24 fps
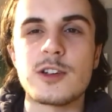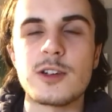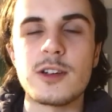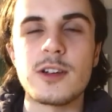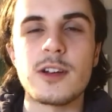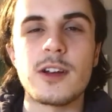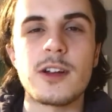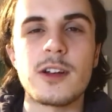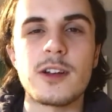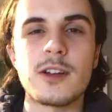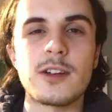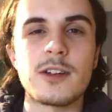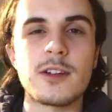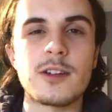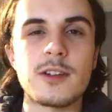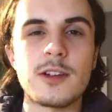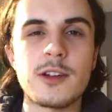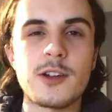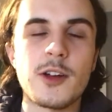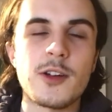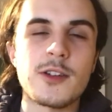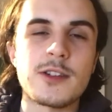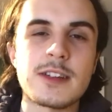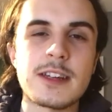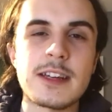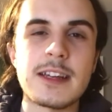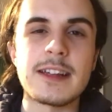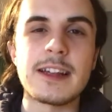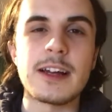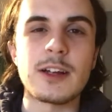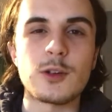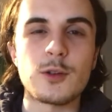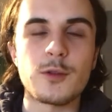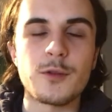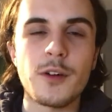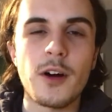and you don't see
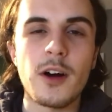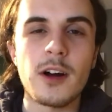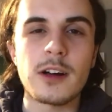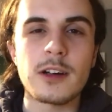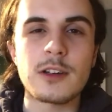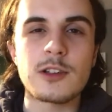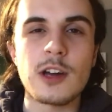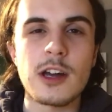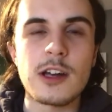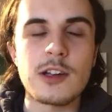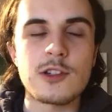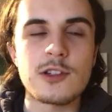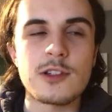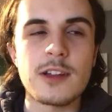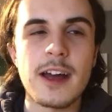Daniel Farke changing